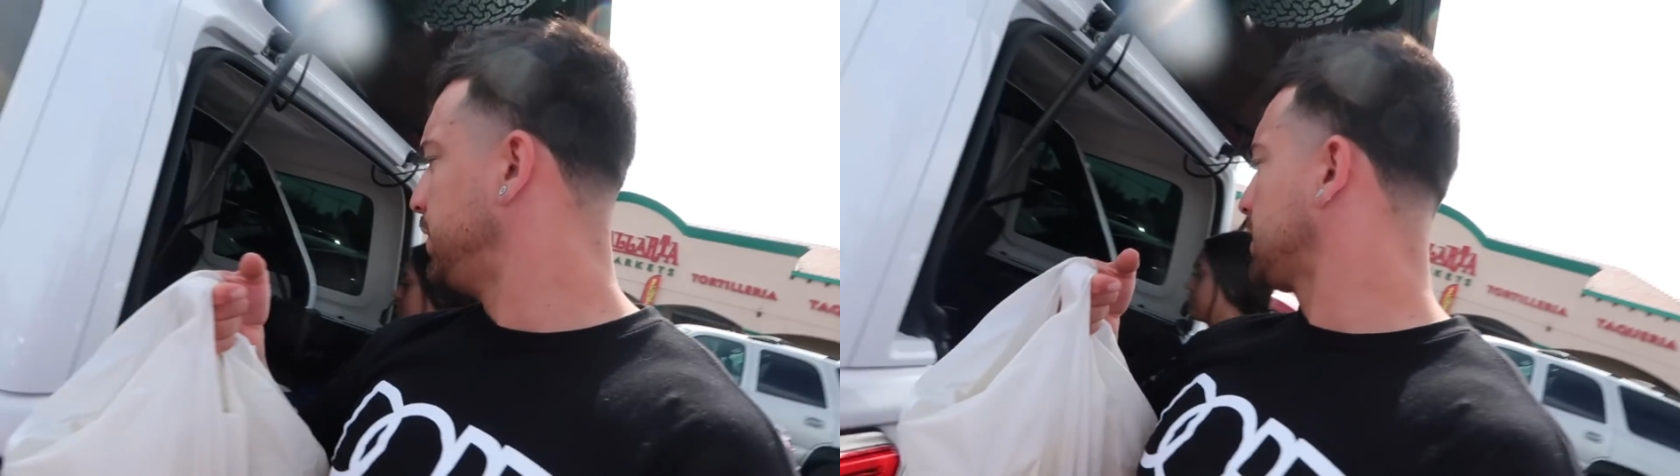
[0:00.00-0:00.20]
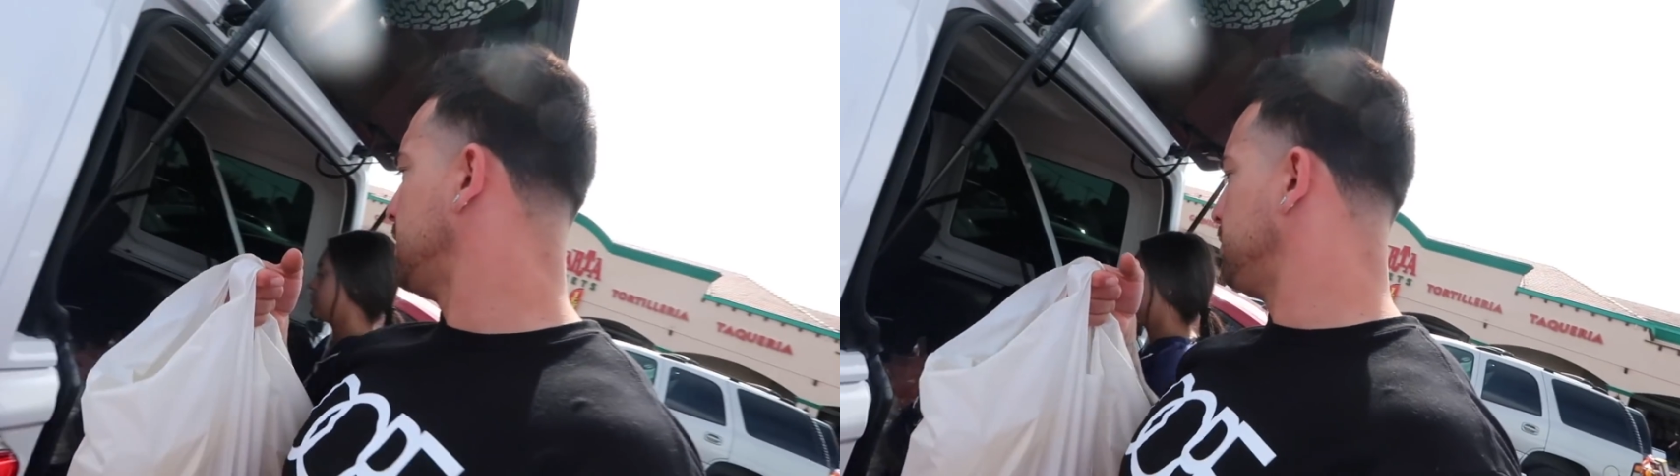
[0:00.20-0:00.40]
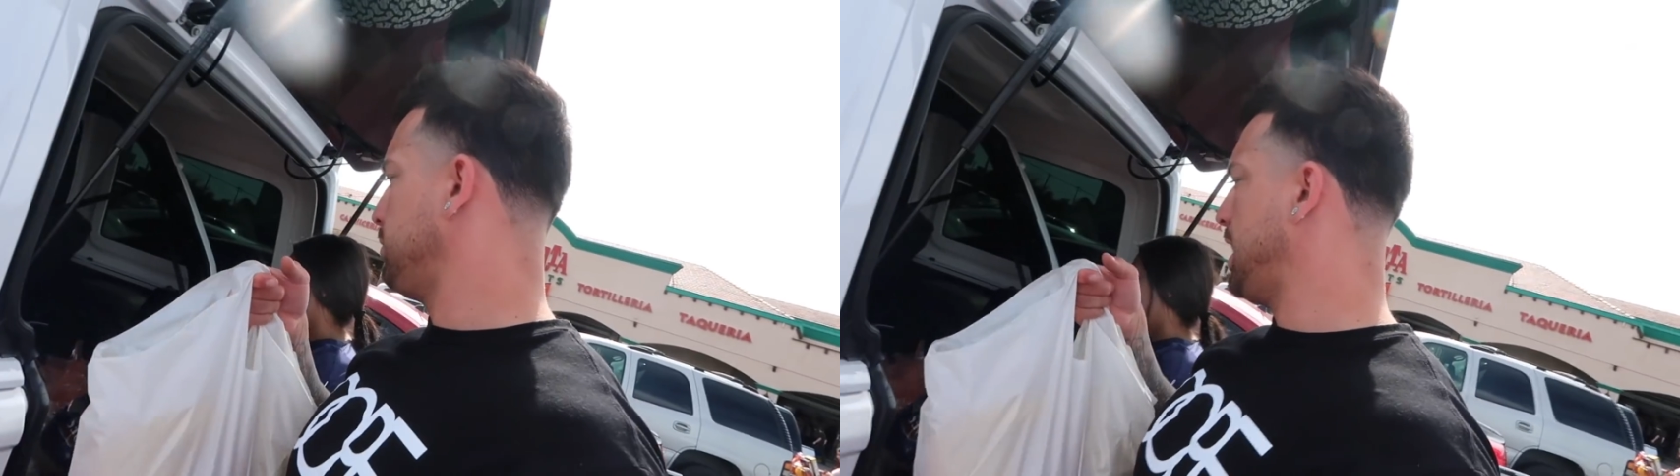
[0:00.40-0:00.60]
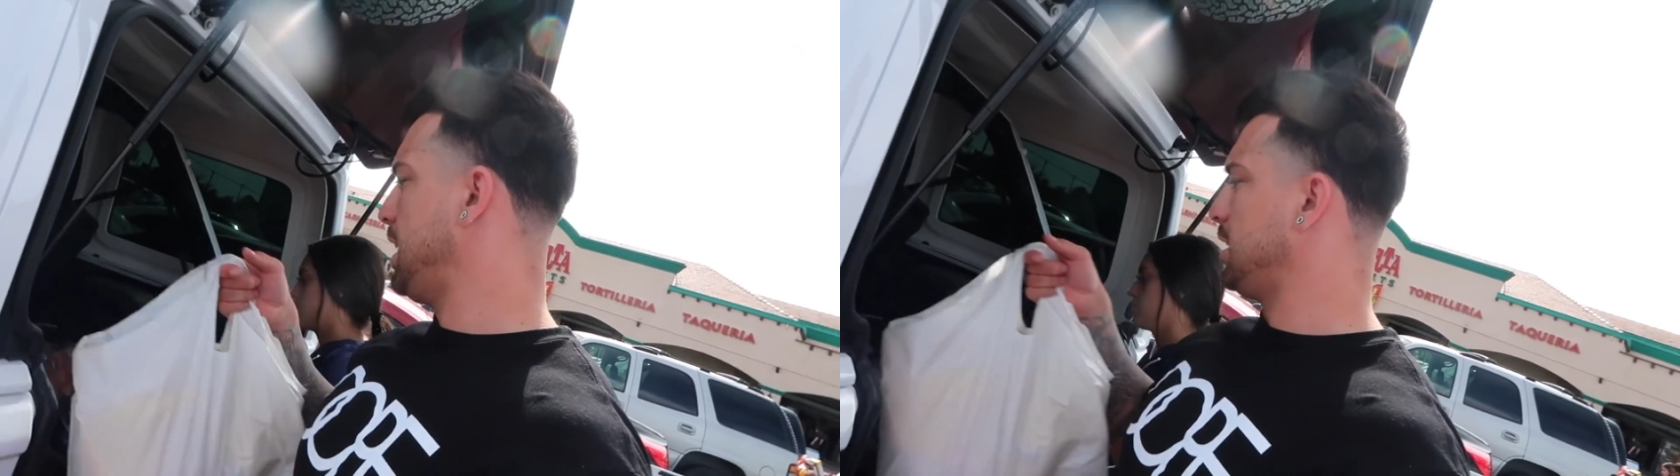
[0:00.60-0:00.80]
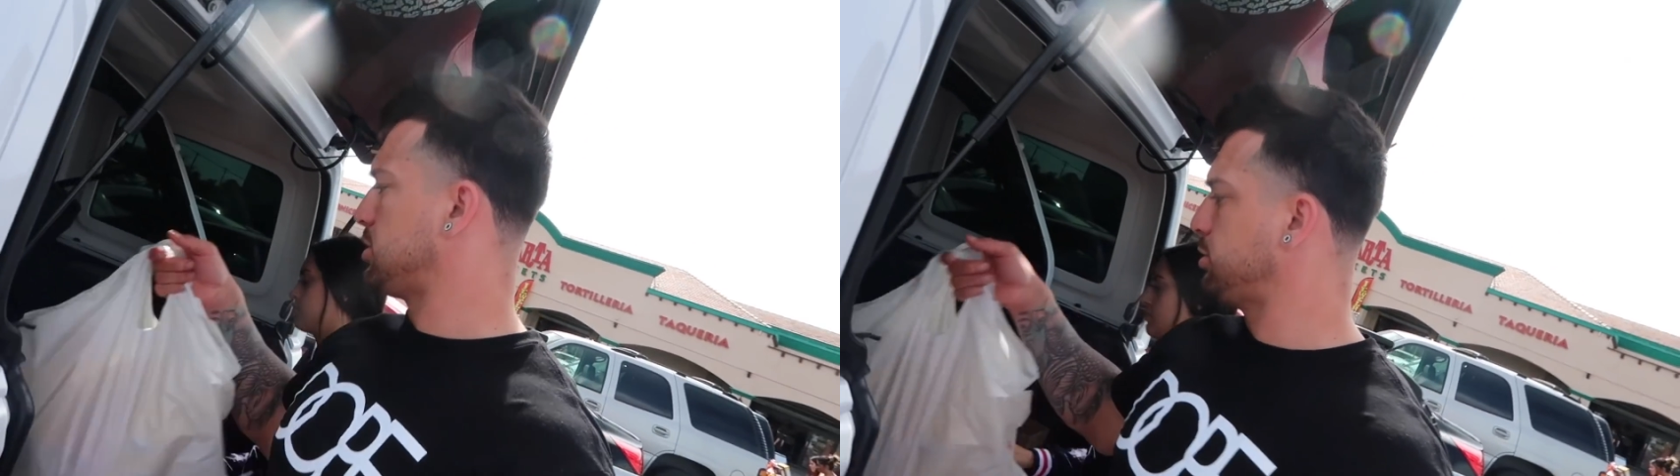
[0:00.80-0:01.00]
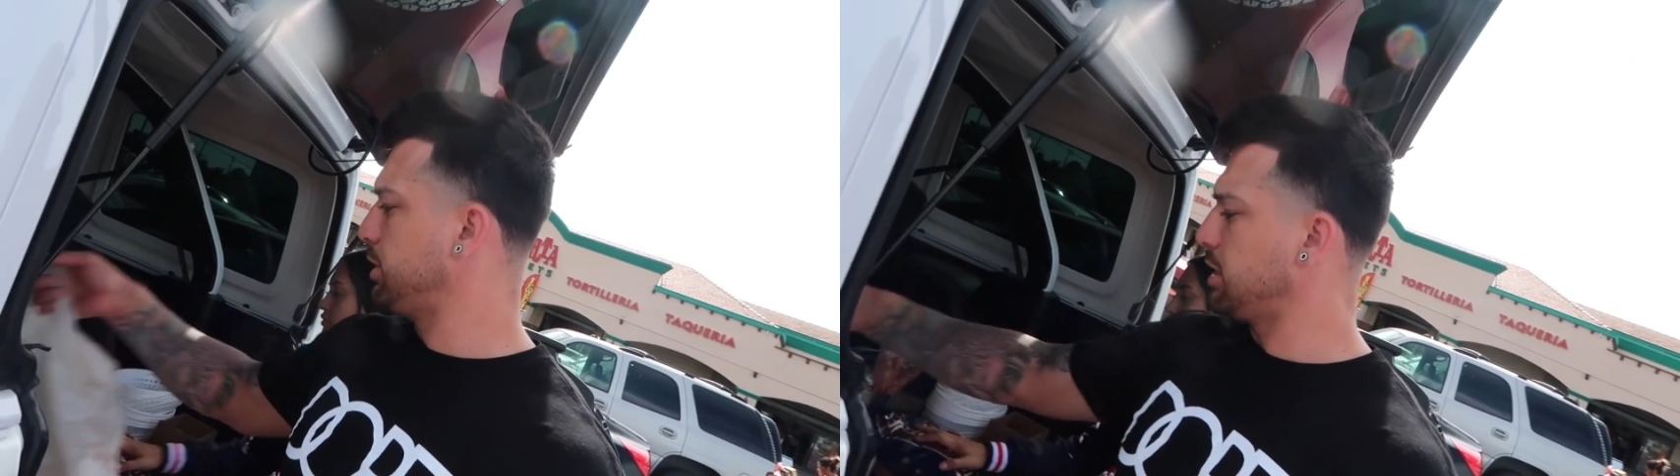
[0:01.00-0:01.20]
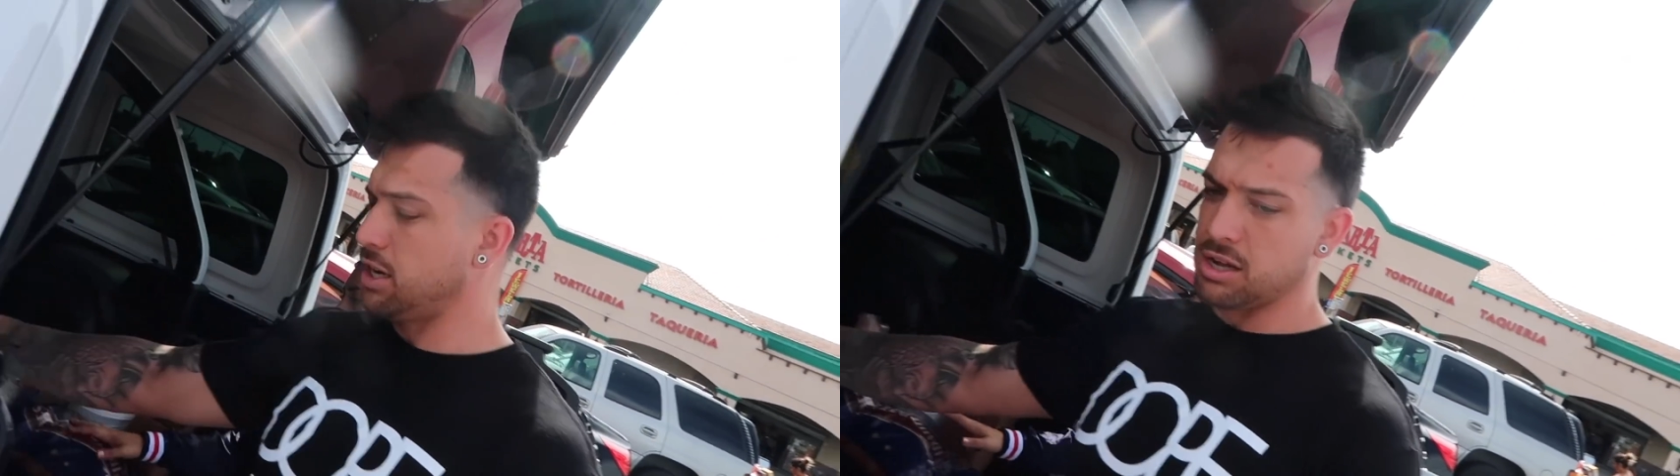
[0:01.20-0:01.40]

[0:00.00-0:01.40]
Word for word: i with this though. You're